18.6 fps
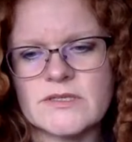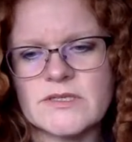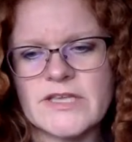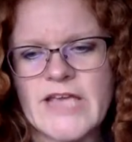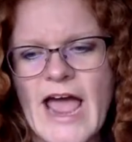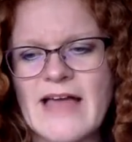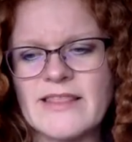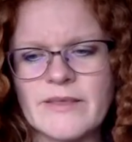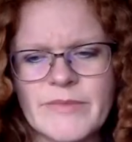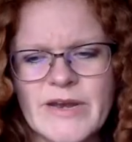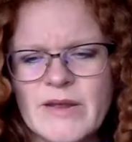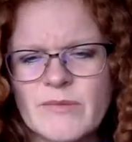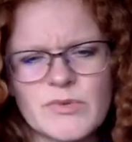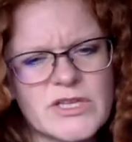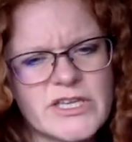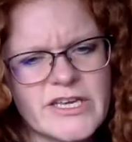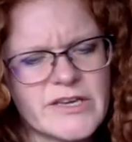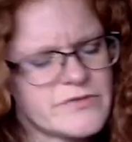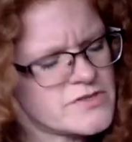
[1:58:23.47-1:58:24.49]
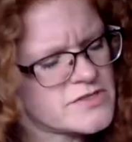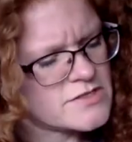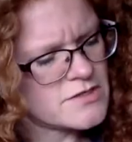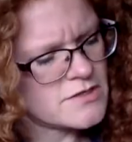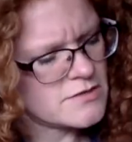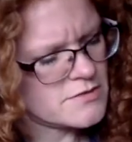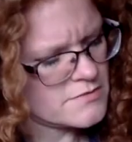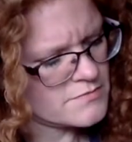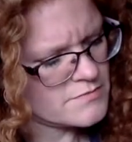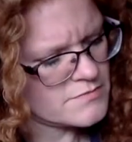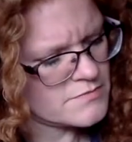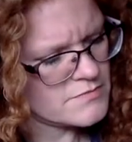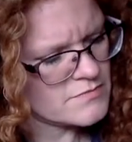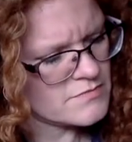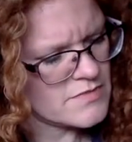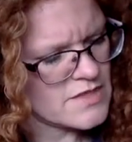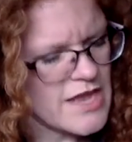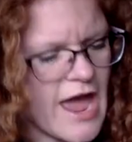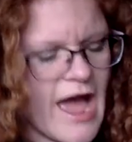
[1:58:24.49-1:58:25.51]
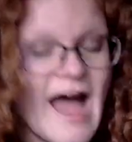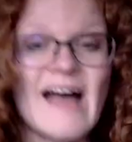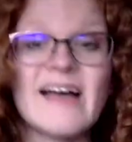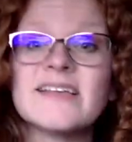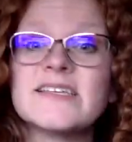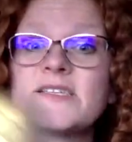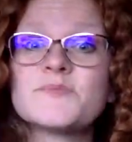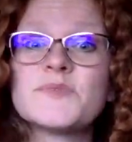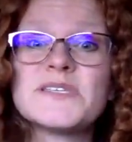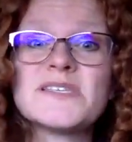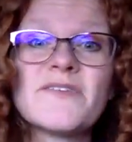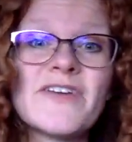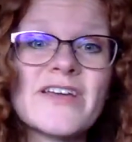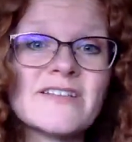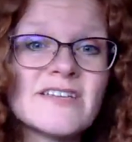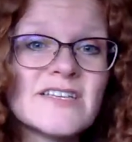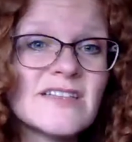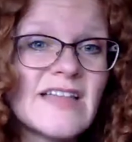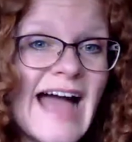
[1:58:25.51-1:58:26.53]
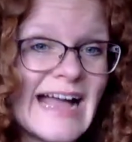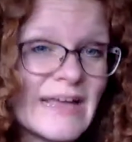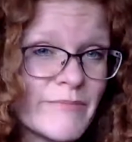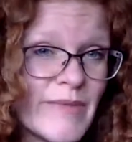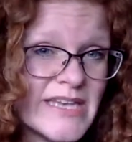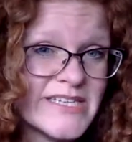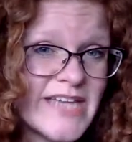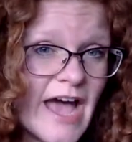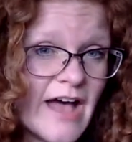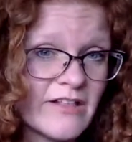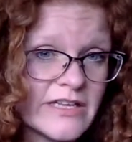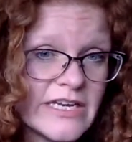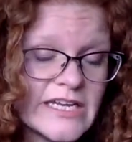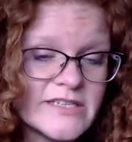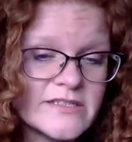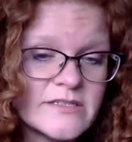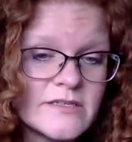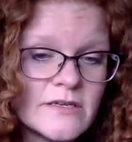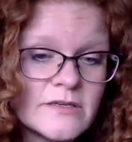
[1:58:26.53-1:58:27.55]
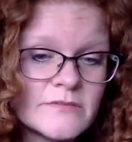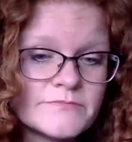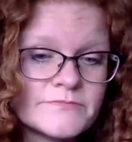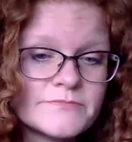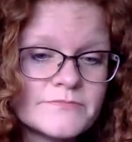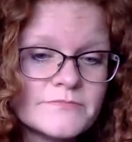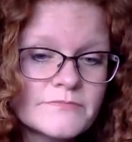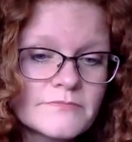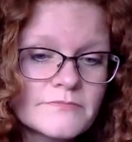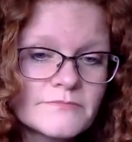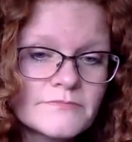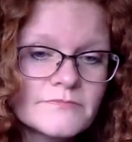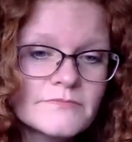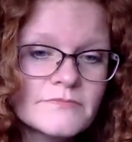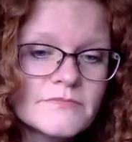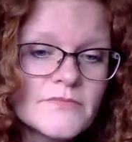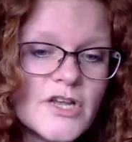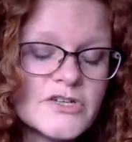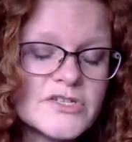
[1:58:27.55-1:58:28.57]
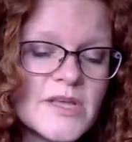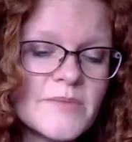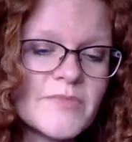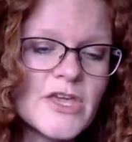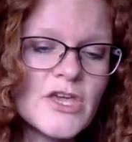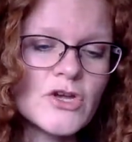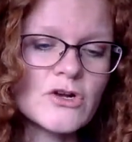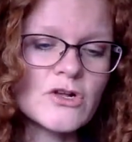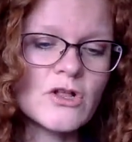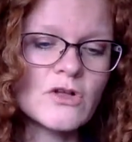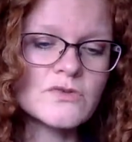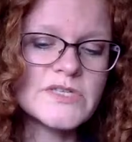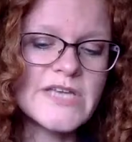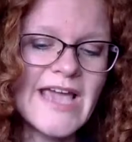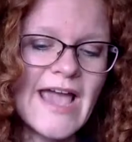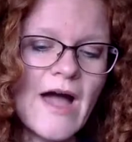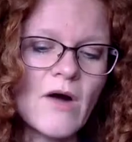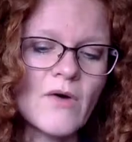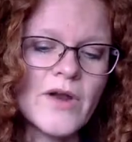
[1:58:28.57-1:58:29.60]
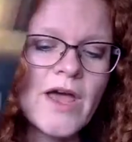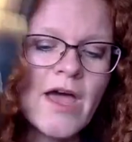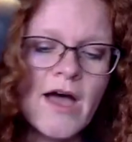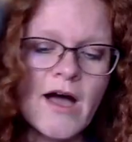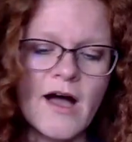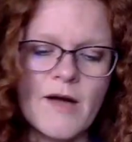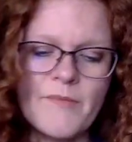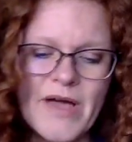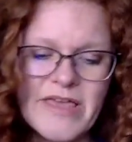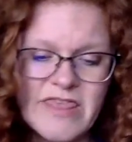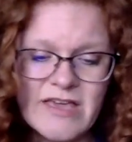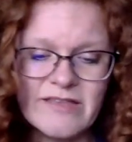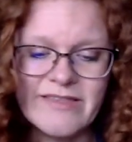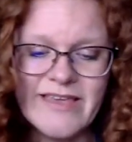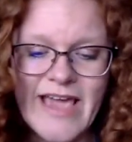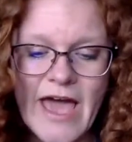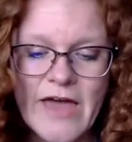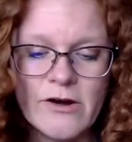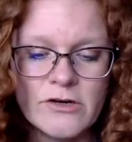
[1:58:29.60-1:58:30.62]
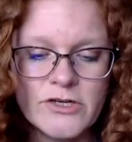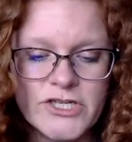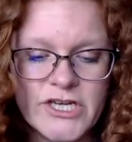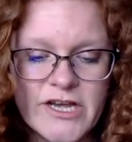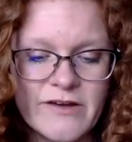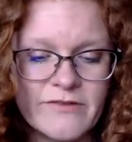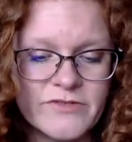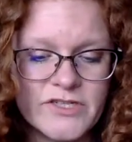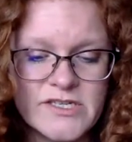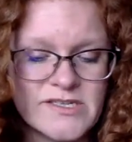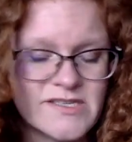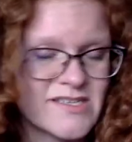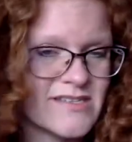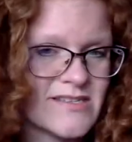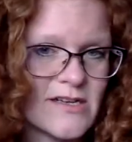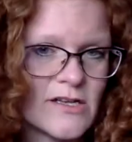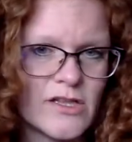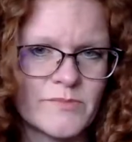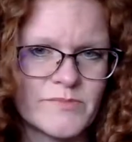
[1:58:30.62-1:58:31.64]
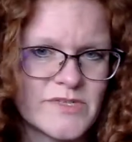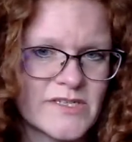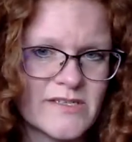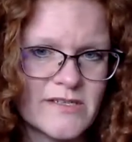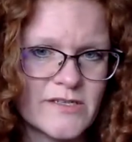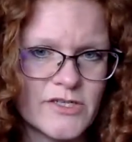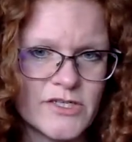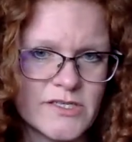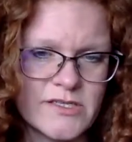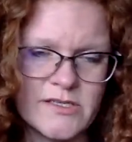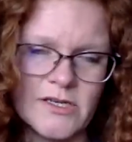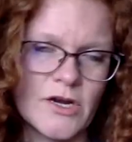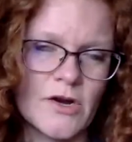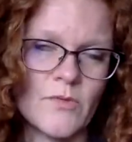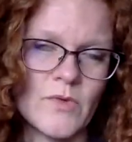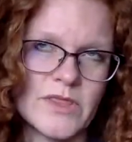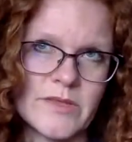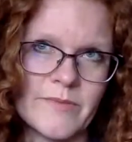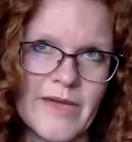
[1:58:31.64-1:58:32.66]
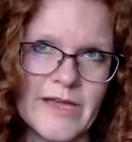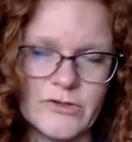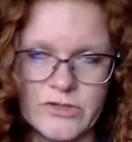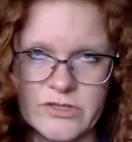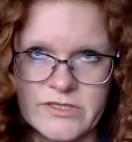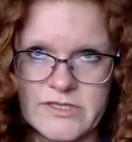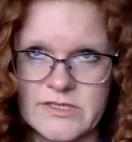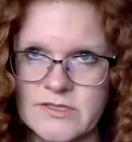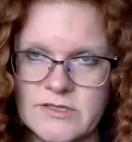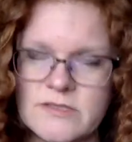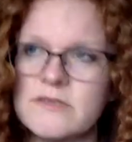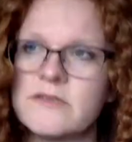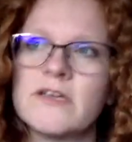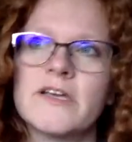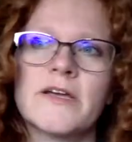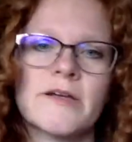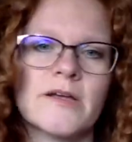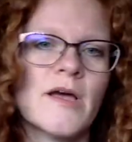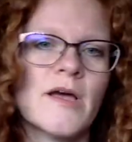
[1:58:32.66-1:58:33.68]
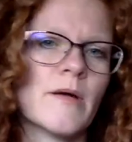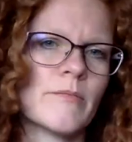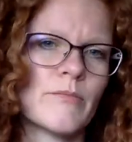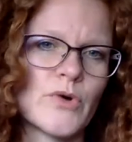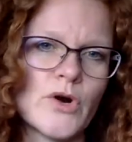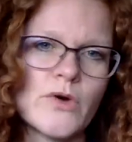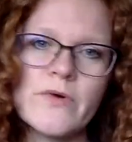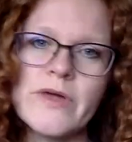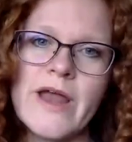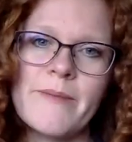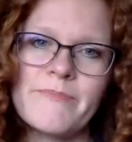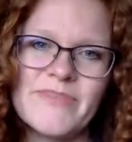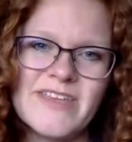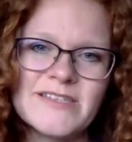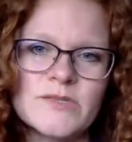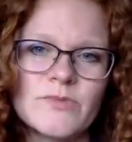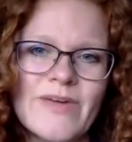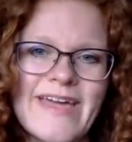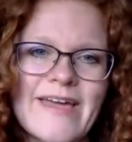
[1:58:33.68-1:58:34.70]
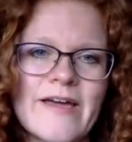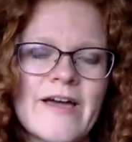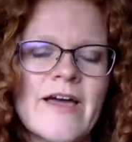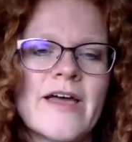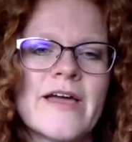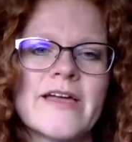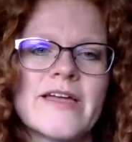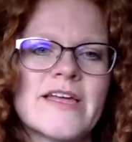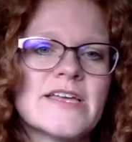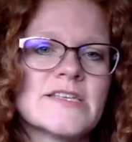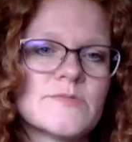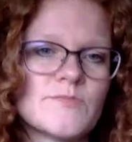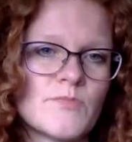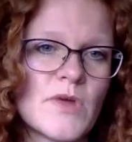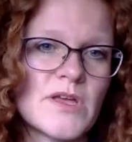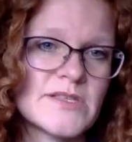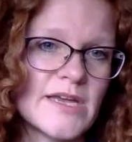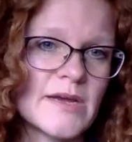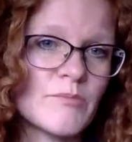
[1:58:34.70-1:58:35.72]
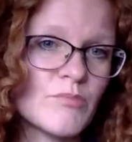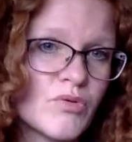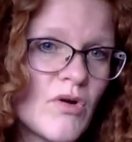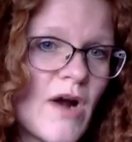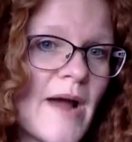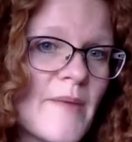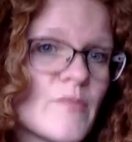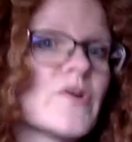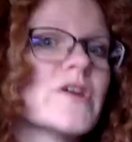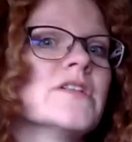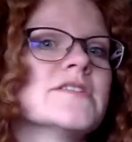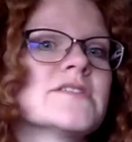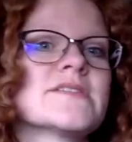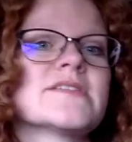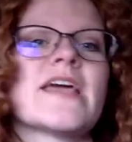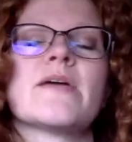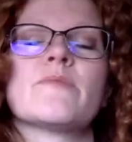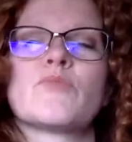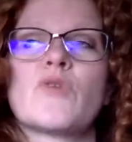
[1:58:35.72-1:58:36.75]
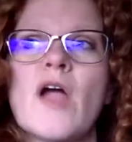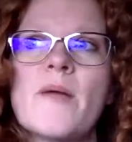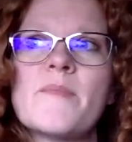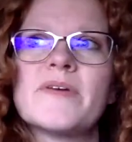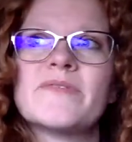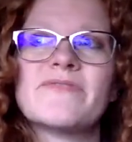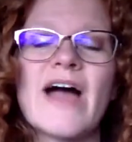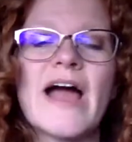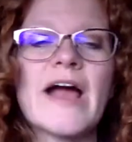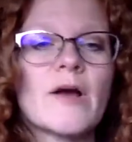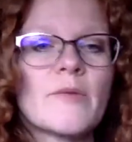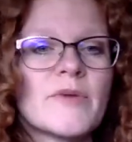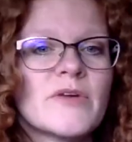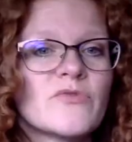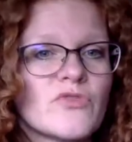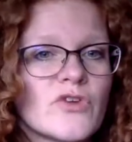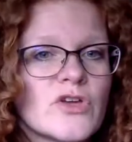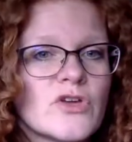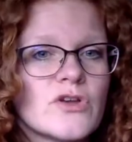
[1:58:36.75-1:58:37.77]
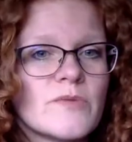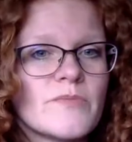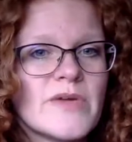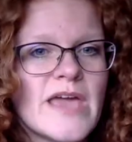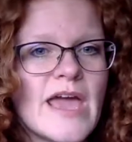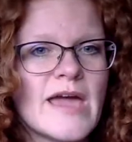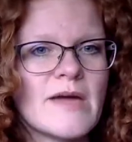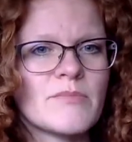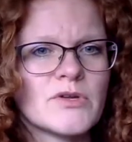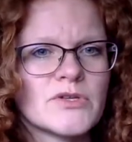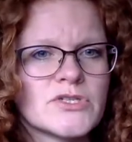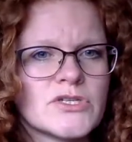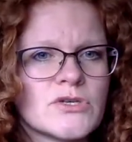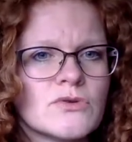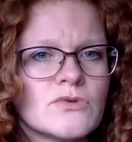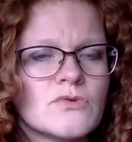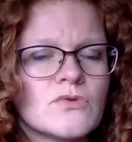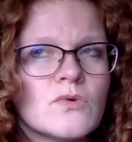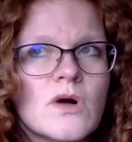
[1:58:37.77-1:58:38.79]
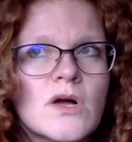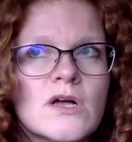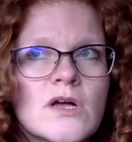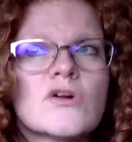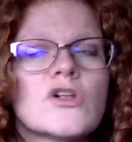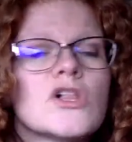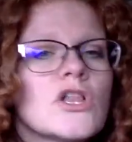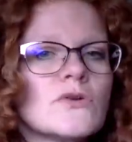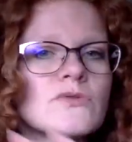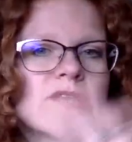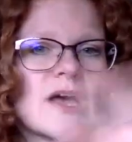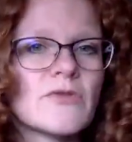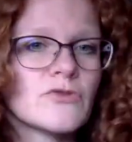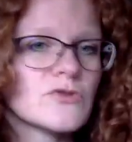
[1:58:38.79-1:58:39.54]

yeah, limiting beliefs. Yeah, specifically lack mentalities. There's something you're closing out. Um, I think the energy of just these eclipses and just, you know, what the Matrix is brewing up this week is, it's like prime real estate, prime environment for you to be able to close out